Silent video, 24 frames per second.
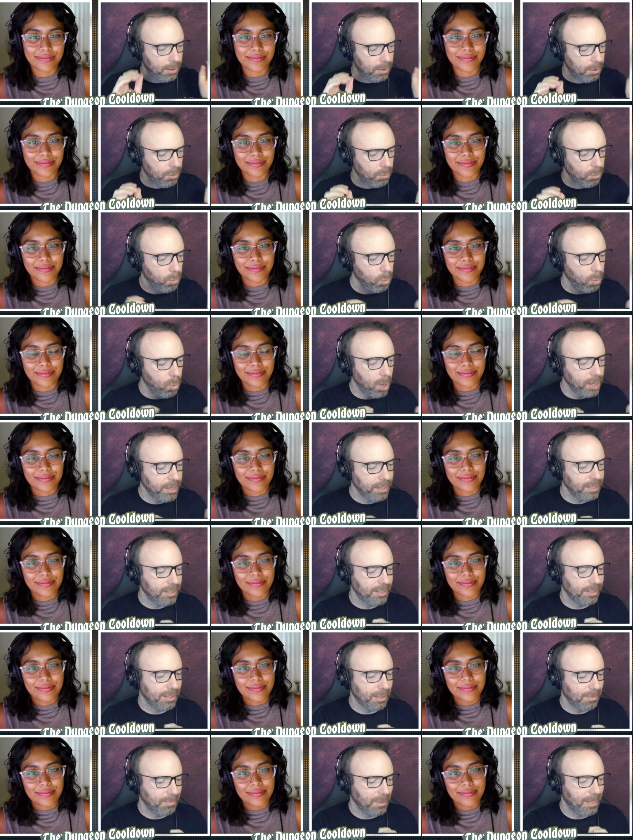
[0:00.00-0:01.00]
Speaker 1: what
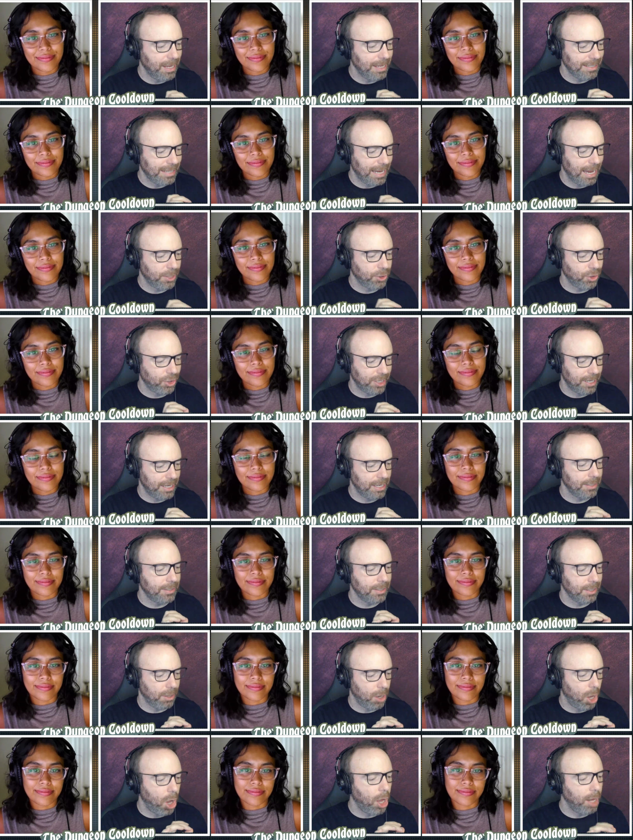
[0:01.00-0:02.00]
this subclass actually
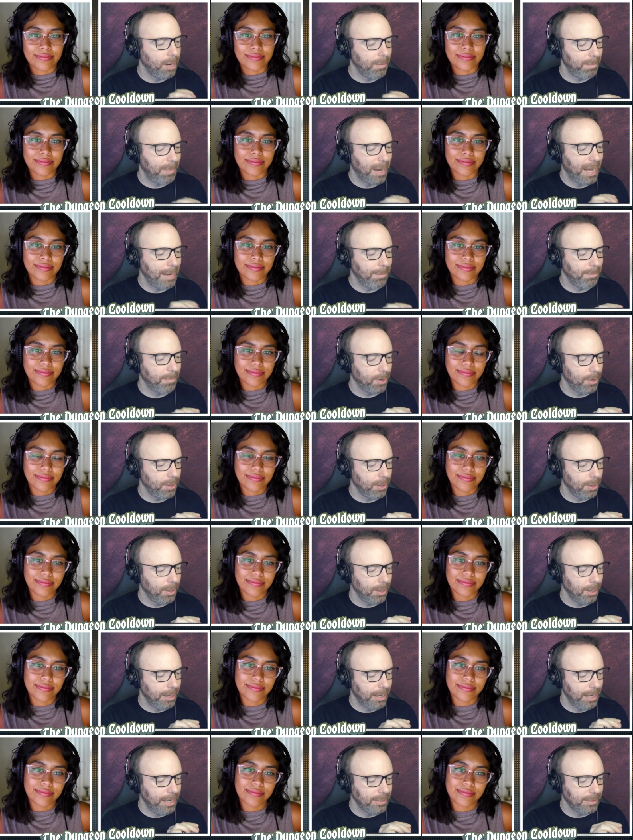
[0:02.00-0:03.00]
is on
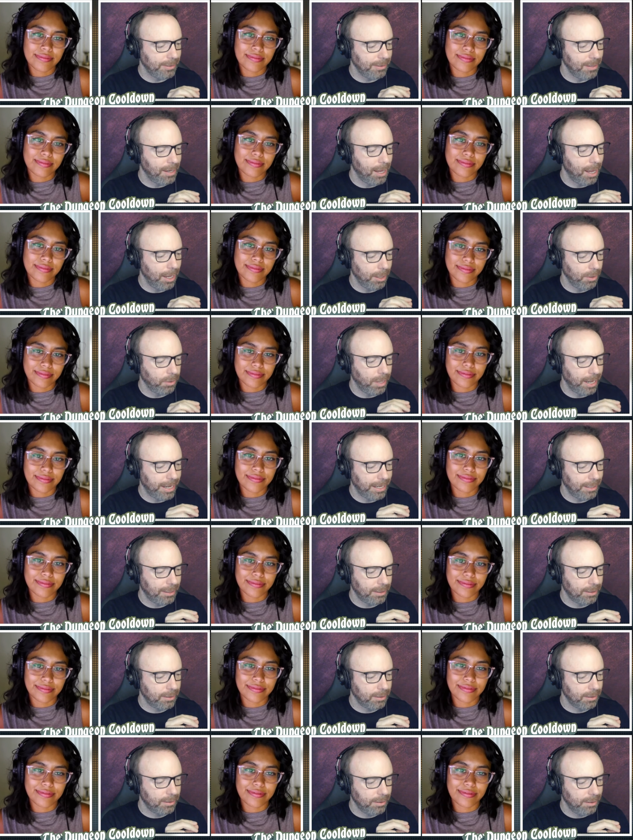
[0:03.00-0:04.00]
paper is not like
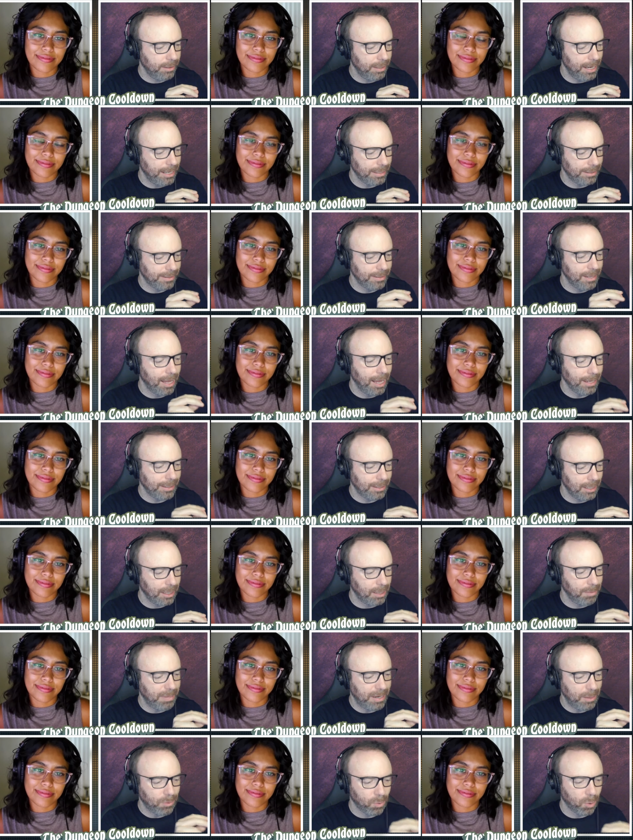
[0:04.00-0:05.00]
it's not going
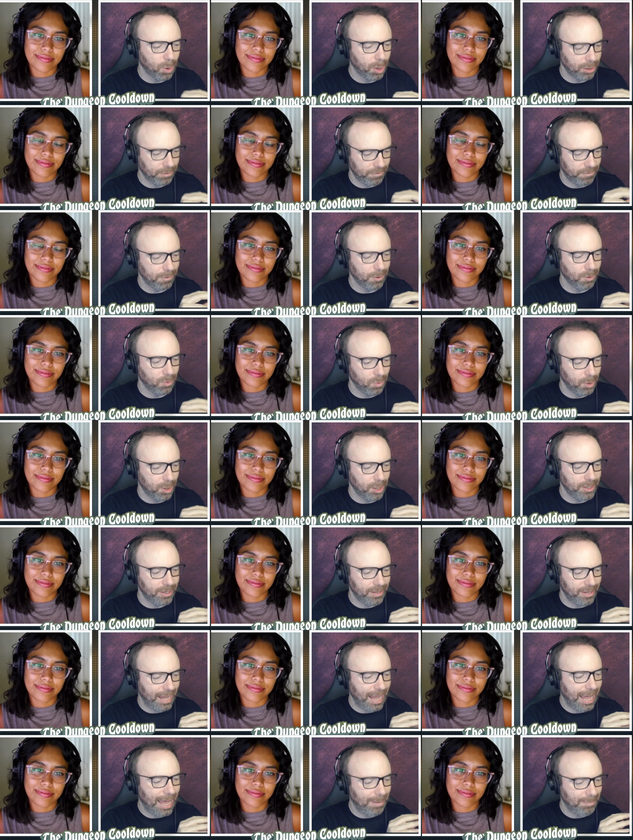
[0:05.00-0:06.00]
to be word for word
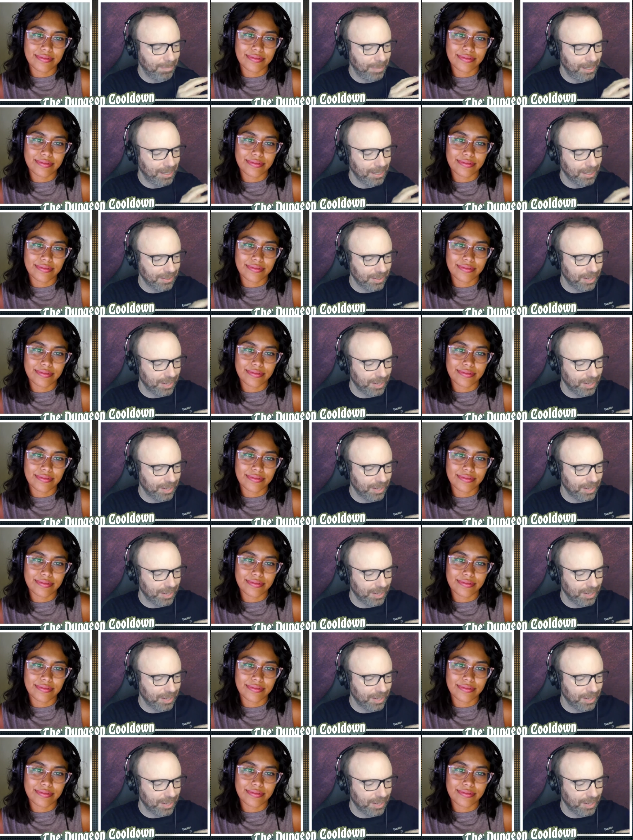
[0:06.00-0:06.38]
that because